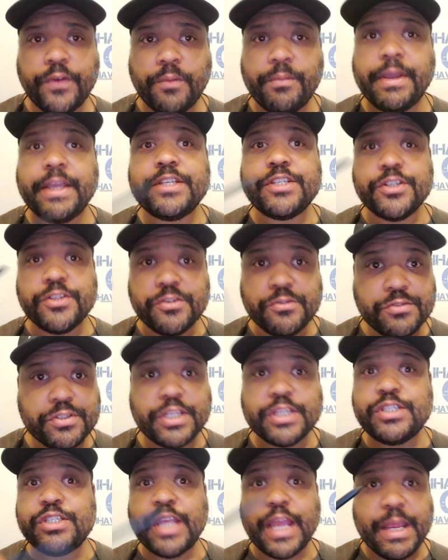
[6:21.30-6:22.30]
Filmation
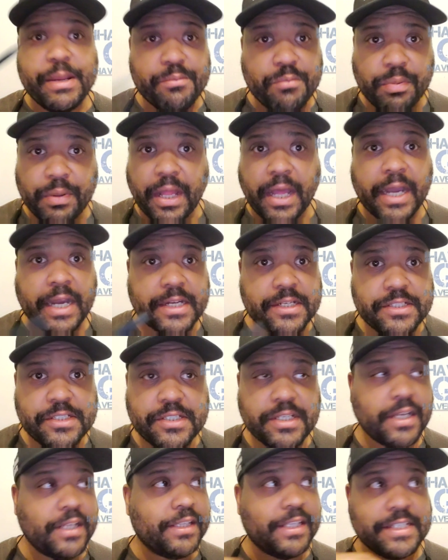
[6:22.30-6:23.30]
used the same
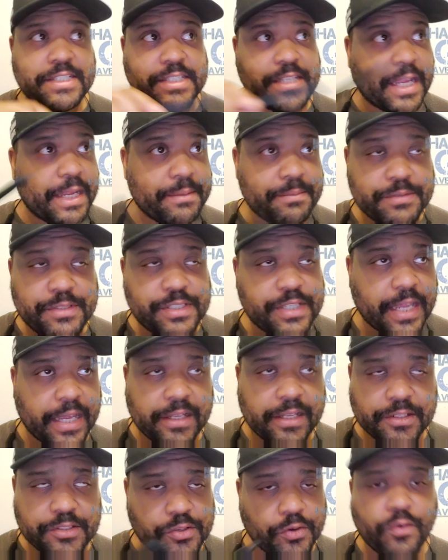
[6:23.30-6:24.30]
blocks, the same
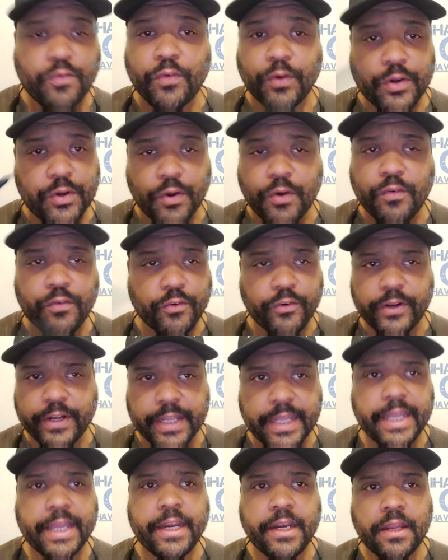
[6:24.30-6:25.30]
cells over and over
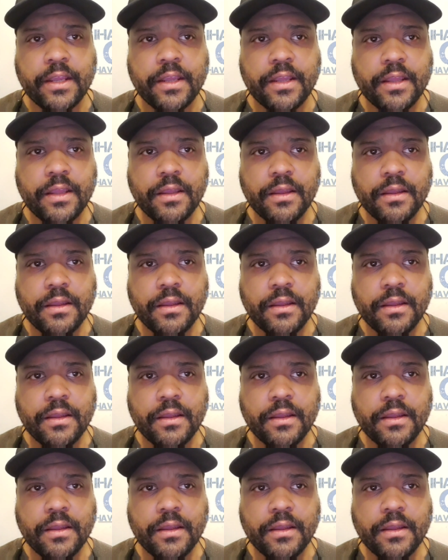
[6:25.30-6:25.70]
again.